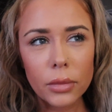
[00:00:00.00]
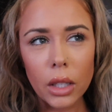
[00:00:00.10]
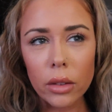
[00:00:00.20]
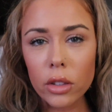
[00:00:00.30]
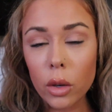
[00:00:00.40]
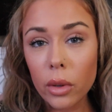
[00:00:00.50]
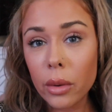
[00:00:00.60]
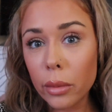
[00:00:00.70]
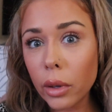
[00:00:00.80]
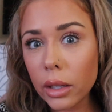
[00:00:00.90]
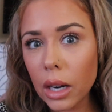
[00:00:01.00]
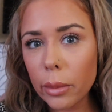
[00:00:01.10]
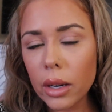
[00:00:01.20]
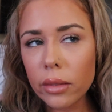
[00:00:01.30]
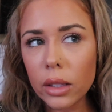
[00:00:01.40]
Even though we were broken
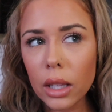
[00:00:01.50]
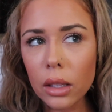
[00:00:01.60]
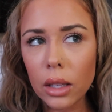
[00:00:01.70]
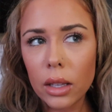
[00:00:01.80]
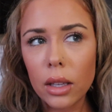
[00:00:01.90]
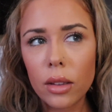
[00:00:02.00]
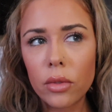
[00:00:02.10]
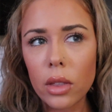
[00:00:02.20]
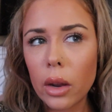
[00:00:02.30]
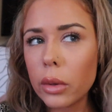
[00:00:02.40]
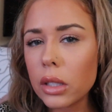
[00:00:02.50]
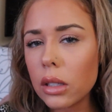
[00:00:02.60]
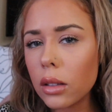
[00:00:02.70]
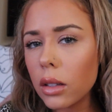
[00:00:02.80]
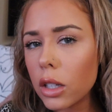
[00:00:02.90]
up and everything, like, if they were
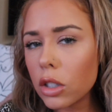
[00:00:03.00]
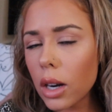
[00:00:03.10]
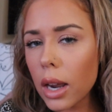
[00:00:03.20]
still gonna